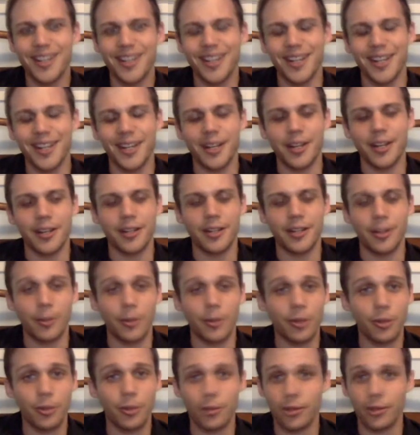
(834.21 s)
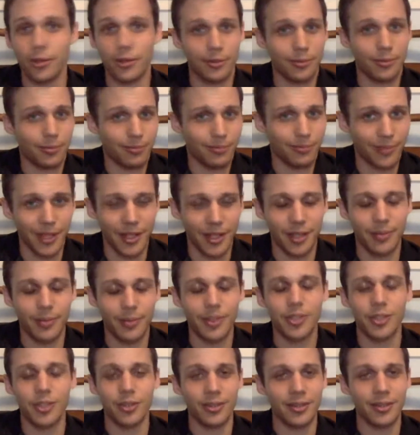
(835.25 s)
And I went through the, like you
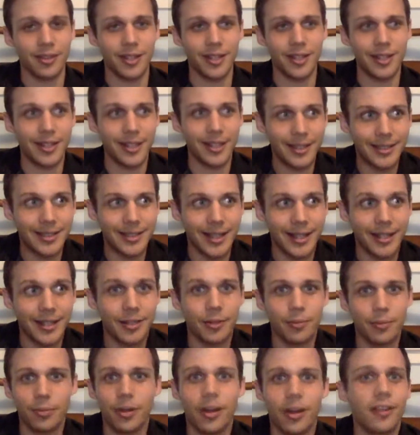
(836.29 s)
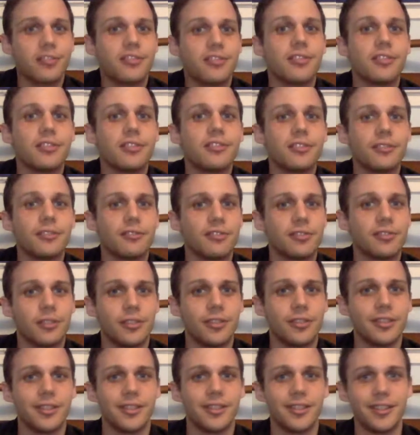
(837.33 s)
mentioned, the entire process of
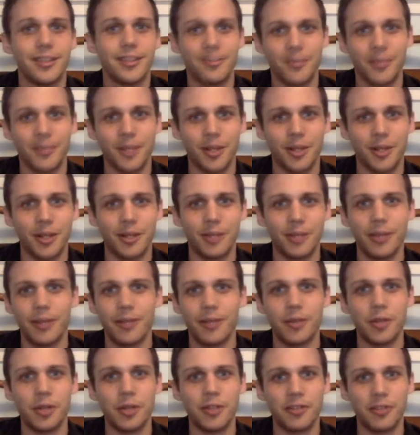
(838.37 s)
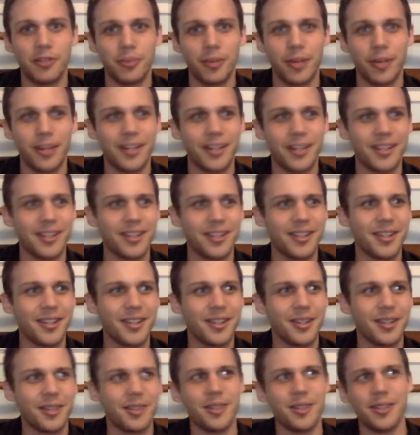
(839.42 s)
starting a club. Everything from writing
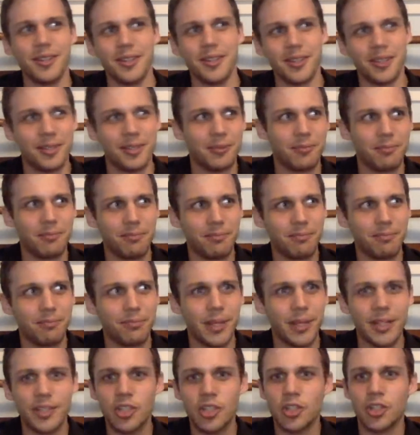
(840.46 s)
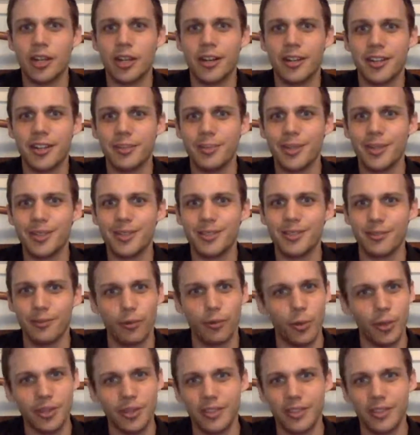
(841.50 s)
the pitch document of what